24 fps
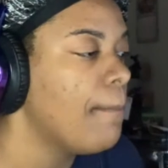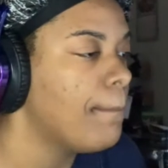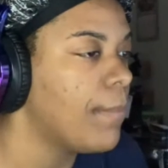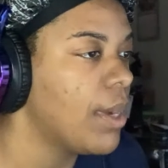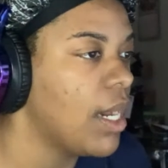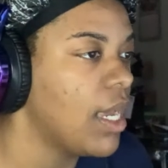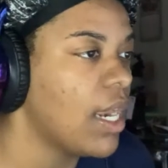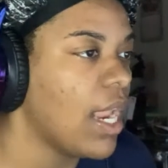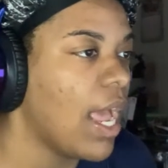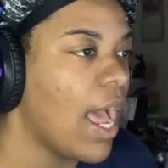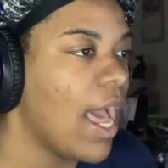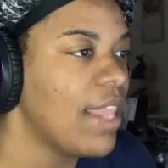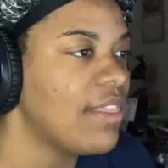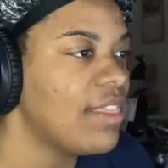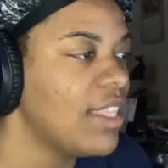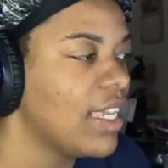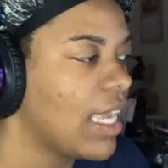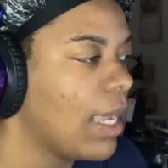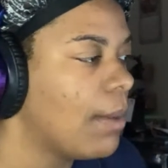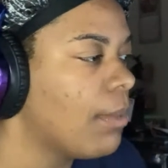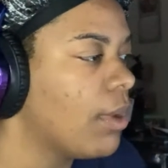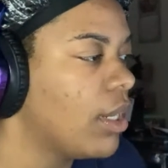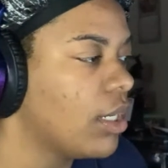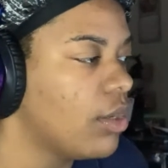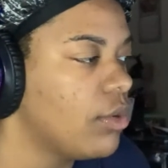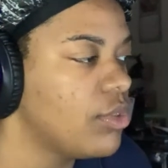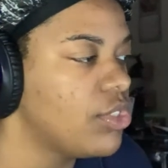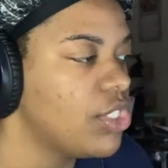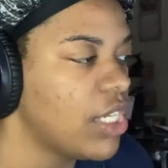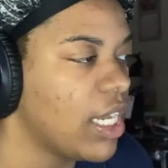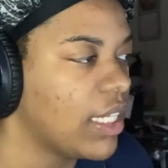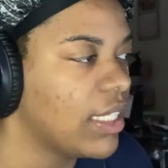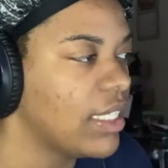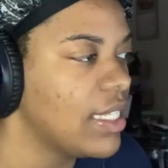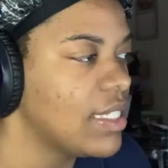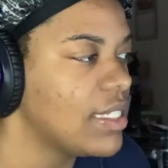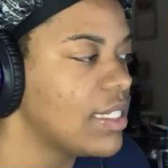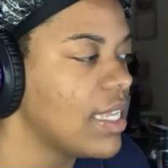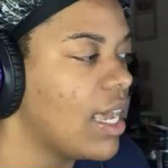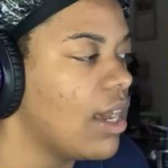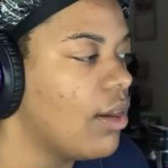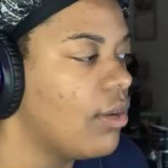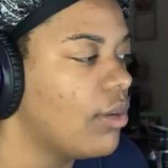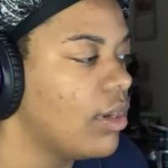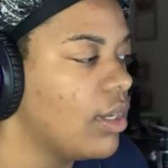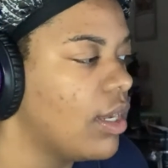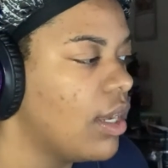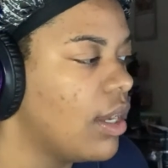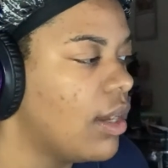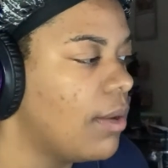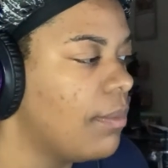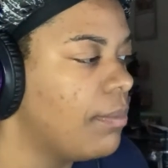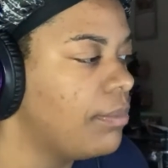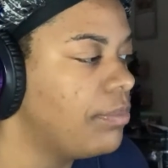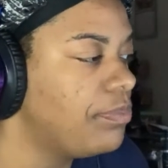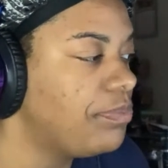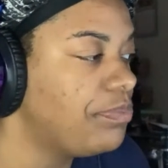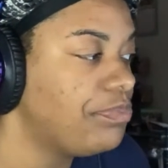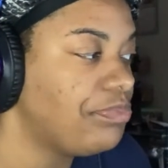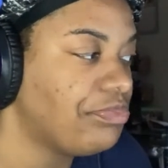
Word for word: but I think I'm gonna go check this out. Um,